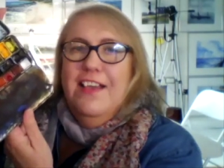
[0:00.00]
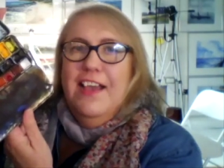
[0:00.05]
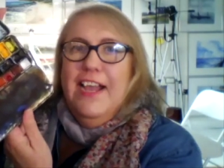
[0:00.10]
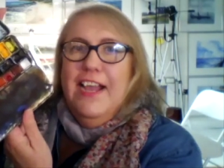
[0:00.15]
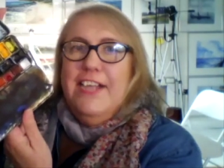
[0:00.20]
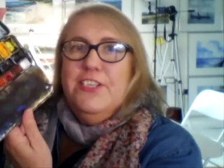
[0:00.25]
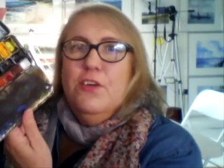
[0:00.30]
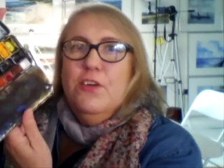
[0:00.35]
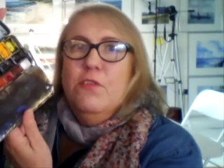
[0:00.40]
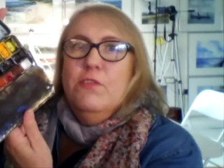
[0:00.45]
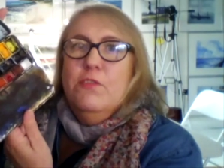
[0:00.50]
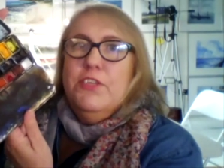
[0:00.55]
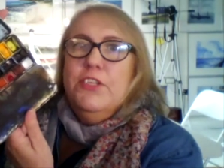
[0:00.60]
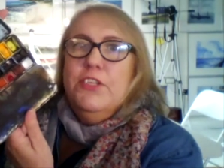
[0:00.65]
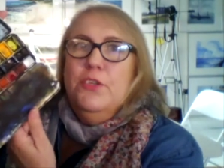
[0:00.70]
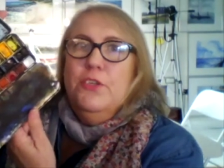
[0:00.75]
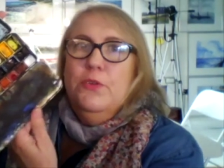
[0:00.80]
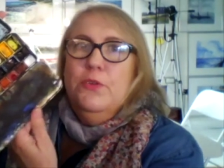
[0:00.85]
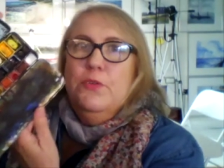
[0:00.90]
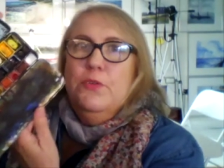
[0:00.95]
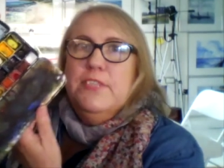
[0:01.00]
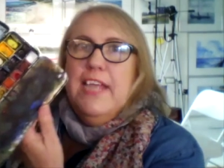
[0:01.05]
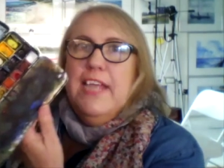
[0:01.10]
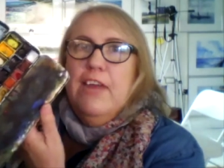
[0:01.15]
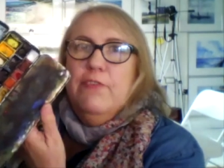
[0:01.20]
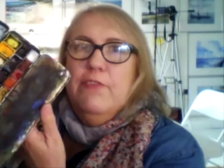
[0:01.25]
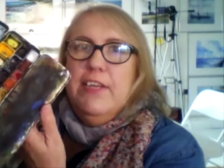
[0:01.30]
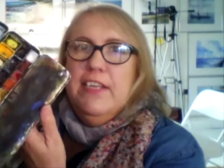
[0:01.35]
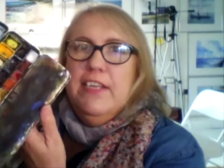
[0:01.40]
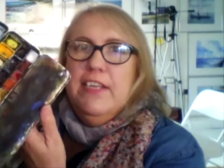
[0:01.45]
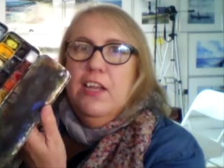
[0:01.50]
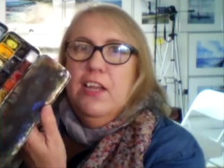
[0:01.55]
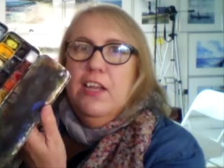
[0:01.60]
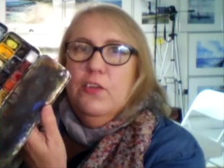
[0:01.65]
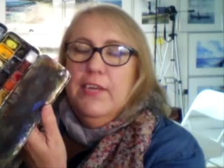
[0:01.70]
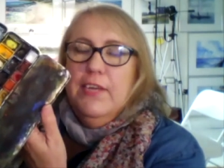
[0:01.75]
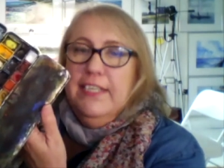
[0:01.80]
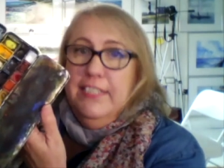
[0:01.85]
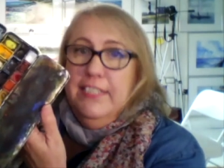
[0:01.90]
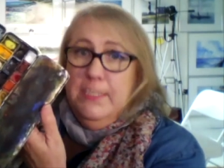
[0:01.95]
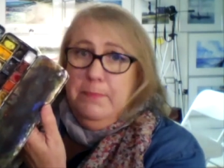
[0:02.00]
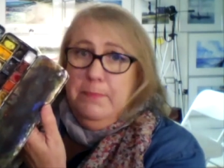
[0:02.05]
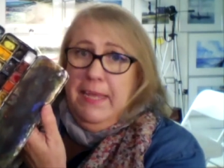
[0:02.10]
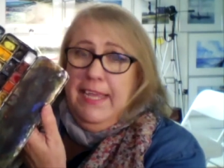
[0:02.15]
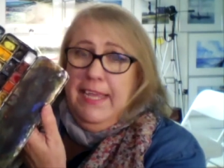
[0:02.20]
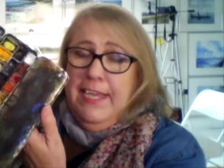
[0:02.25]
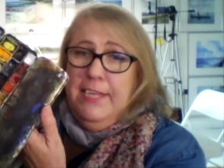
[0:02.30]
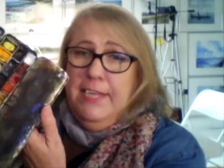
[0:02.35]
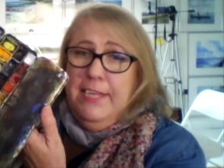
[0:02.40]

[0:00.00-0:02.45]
I don't use every color in this pan.